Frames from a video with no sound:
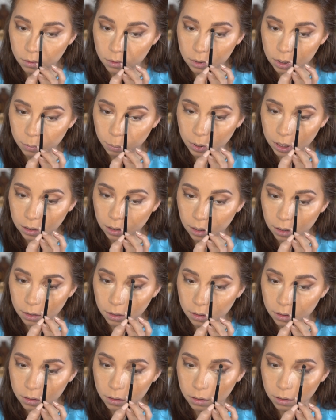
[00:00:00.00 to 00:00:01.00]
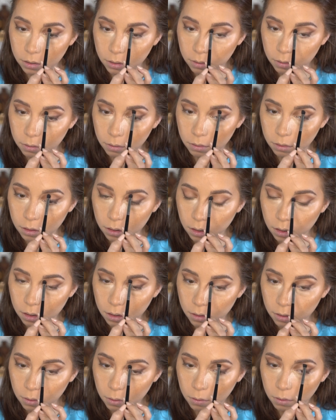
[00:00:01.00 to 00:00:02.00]
dipping that into the
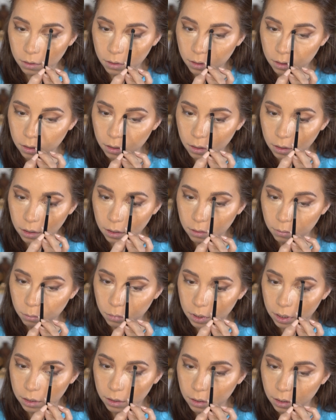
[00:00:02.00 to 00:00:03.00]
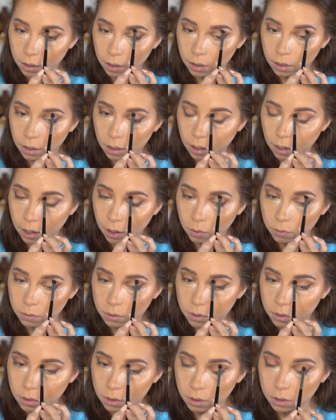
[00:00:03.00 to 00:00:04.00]
inner corner and blending it
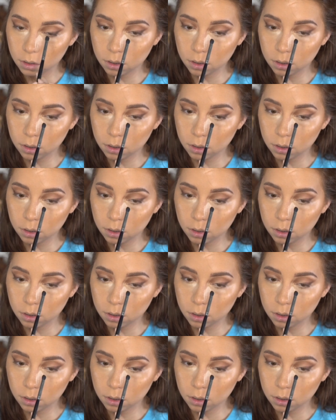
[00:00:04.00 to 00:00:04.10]
out.